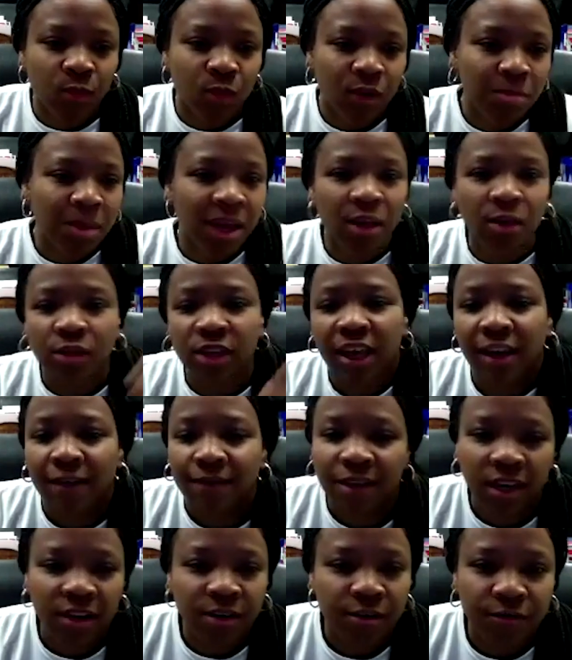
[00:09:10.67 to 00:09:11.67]
we may only
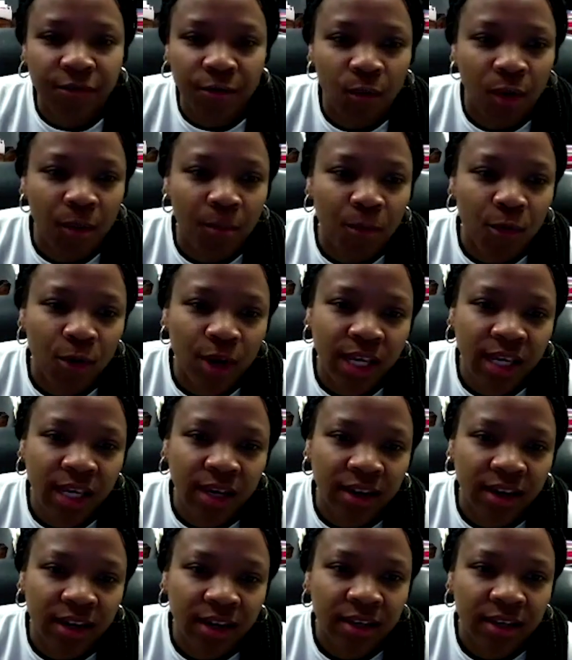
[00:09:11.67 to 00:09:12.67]
have Kira for one more
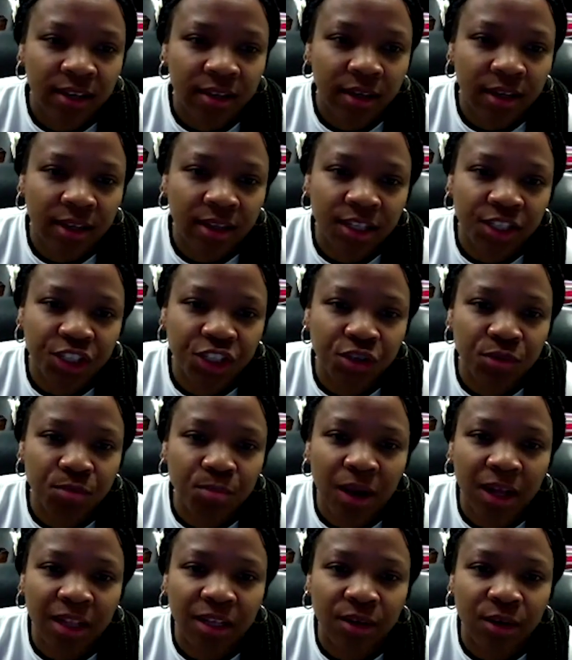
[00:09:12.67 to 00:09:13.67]
year, and then she'll
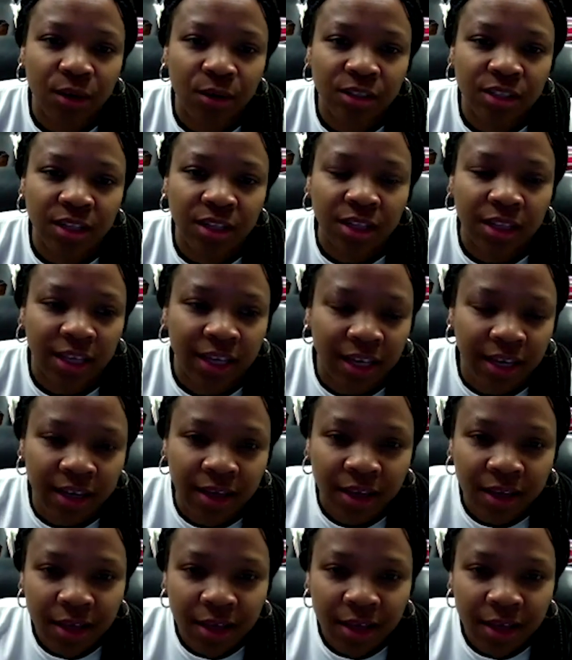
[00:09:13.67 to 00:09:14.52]
probably go to the league.